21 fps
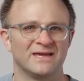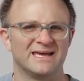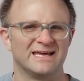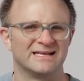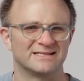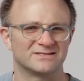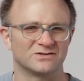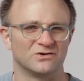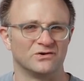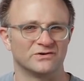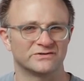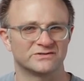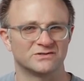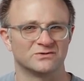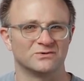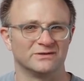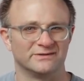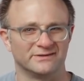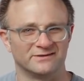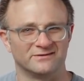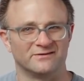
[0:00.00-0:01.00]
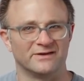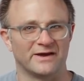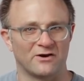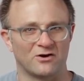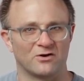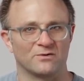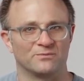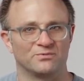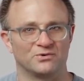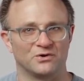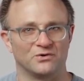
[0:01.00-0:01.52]
It's also a little
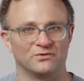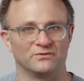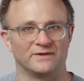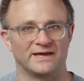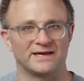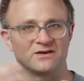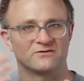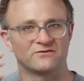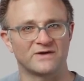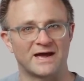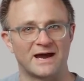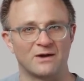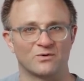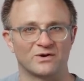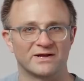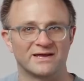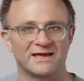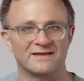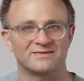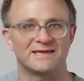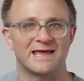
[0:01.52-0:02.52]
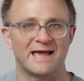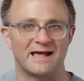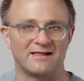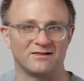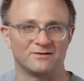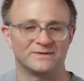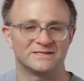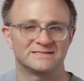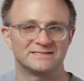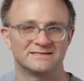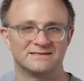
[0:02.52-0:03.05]
error prone. Like if I were to get the
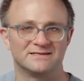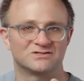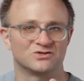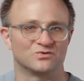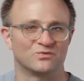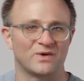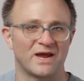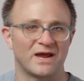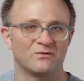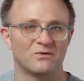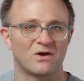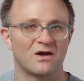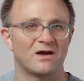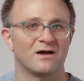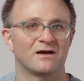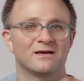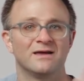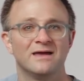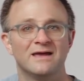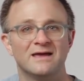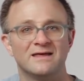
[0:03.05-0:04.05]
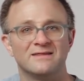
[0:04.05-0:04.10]
elements in this array wrong,